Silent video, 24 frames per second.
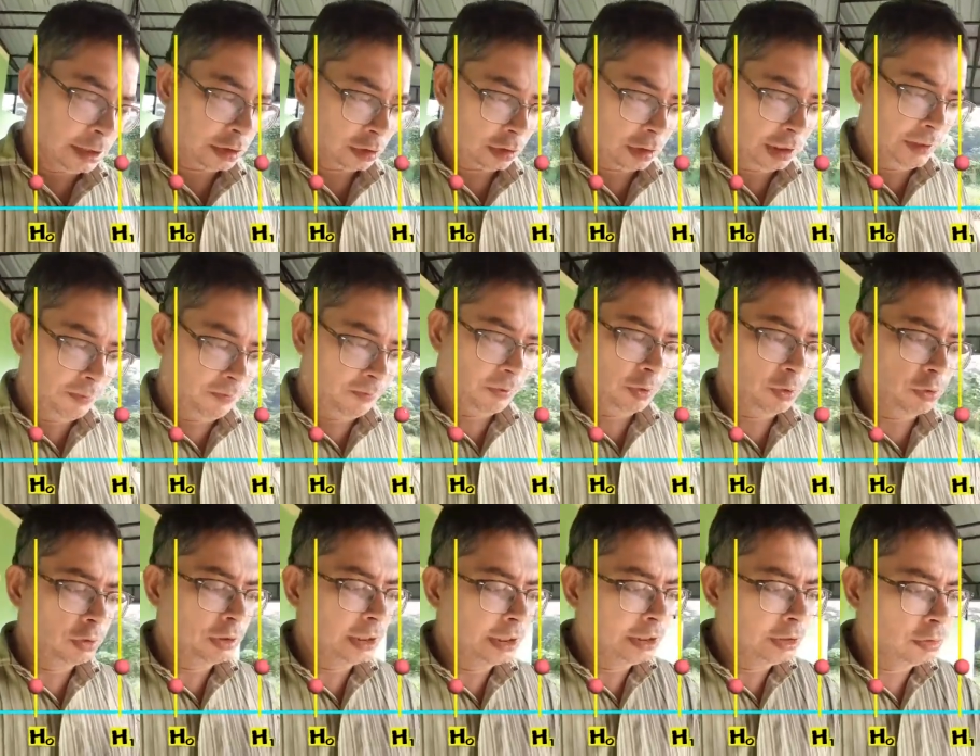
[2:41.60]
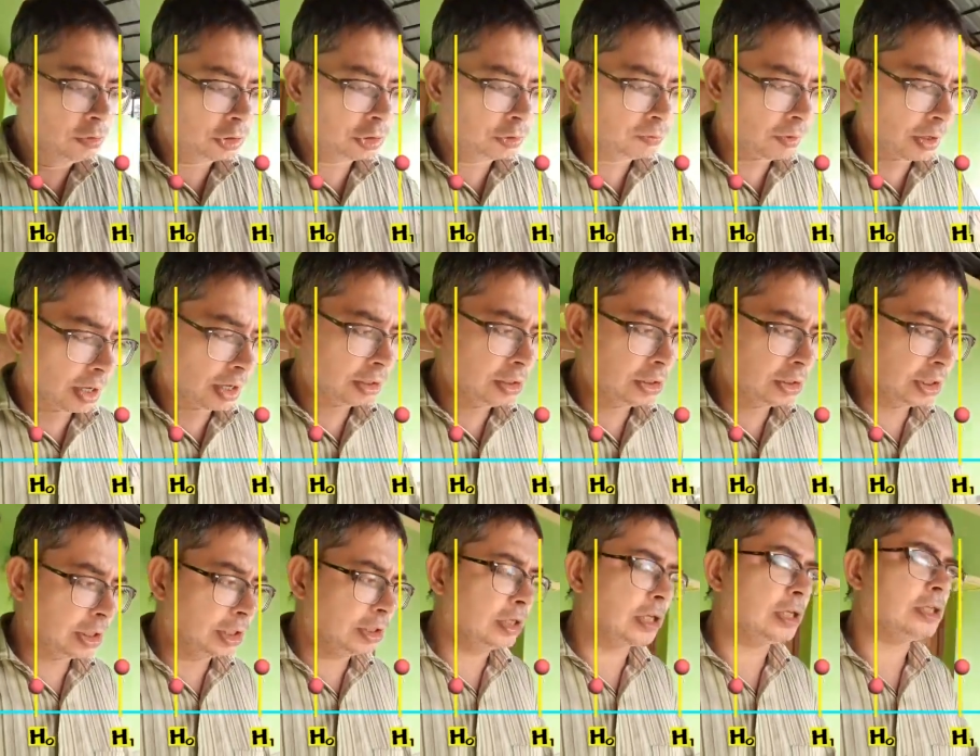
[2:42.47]
So if you reduce one,
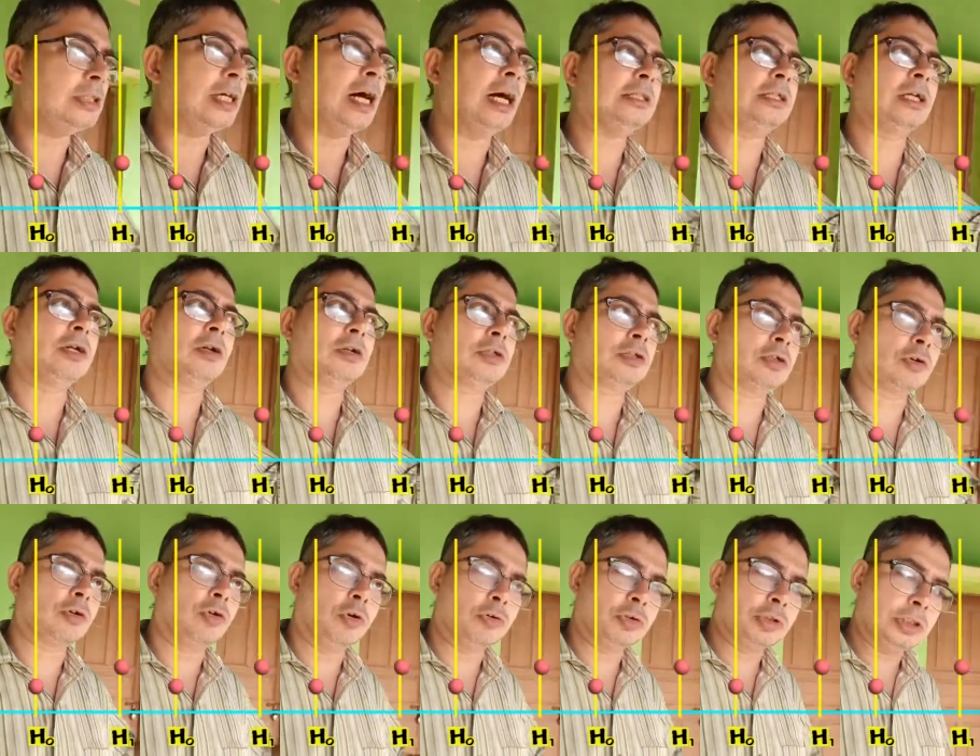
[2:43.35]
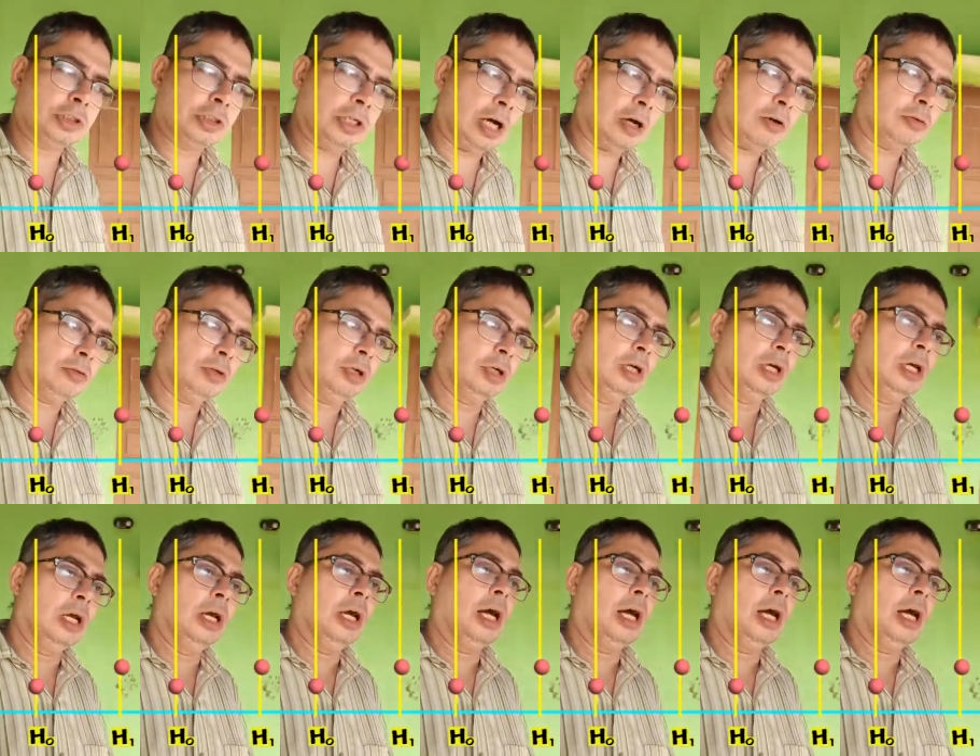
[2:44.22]
generally the other also goes down.